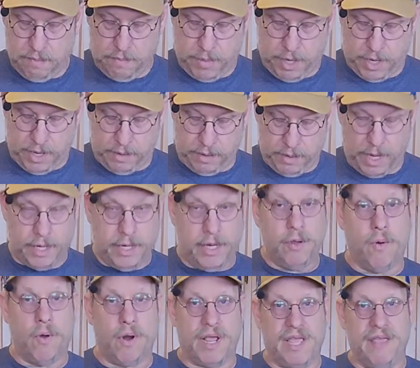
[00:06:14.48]
but I
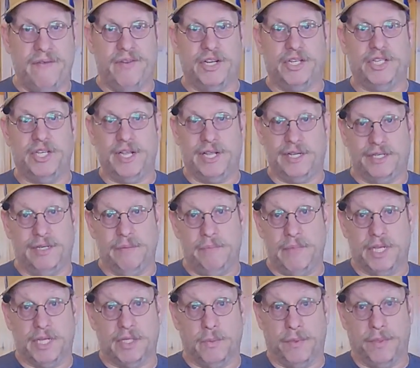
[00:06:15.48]
do wanna give it a chance to
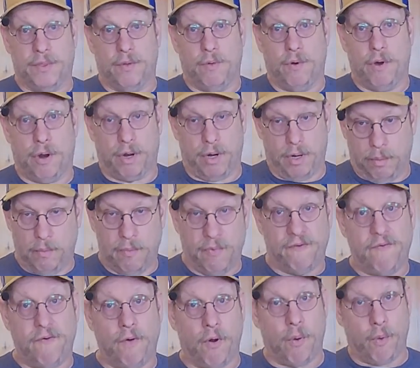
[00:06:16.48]
mix with the water
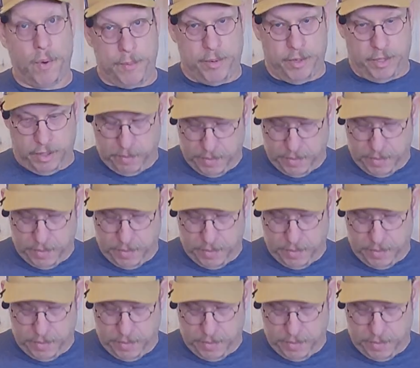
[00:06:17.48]
before we put the